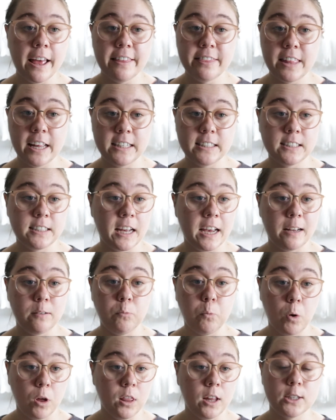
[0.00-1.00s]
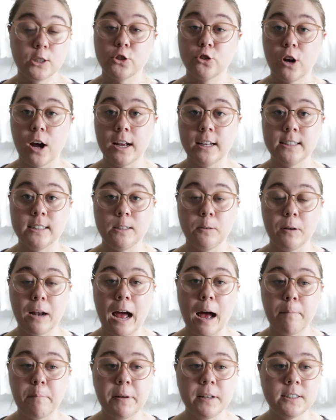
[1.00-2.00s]
They said, well, let's try it and see what
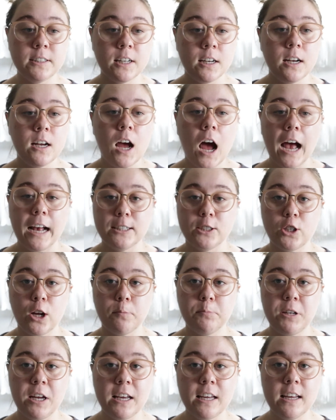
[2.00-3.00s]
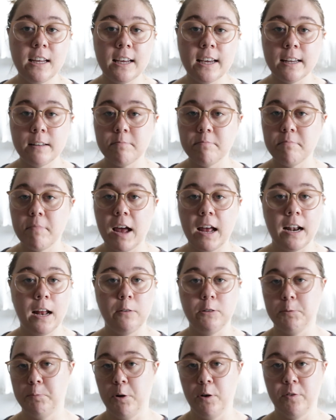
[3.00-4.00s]
happens. I stopped taking it and I
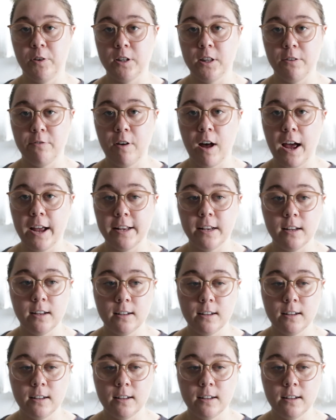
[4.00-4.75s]
was perfectly fine.